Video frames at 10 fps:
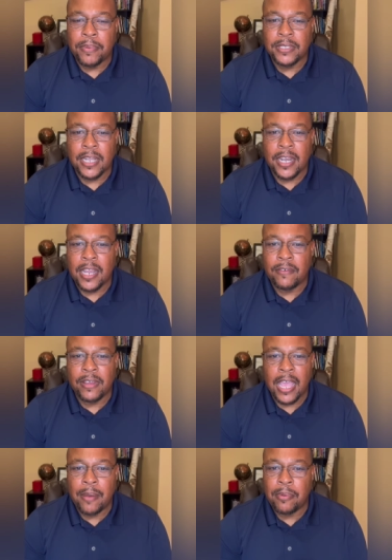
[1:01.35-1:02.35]
that'll never
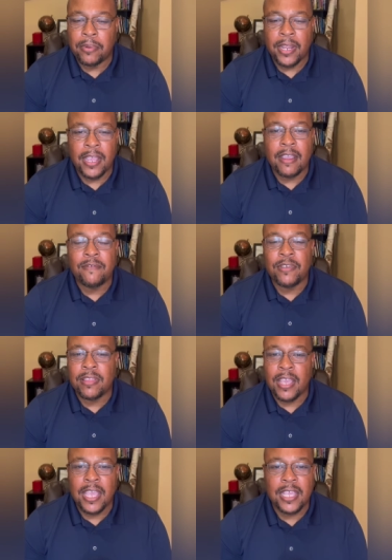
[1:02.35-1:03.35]
happen. But
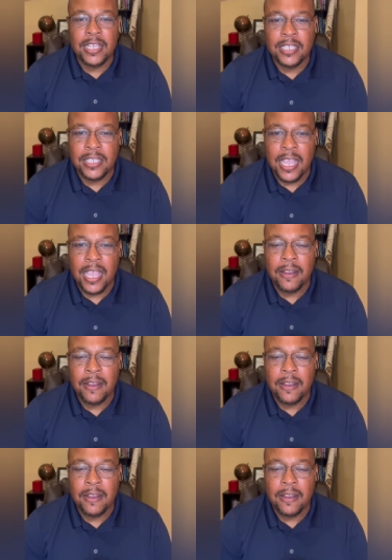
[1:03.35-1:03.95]
everything he said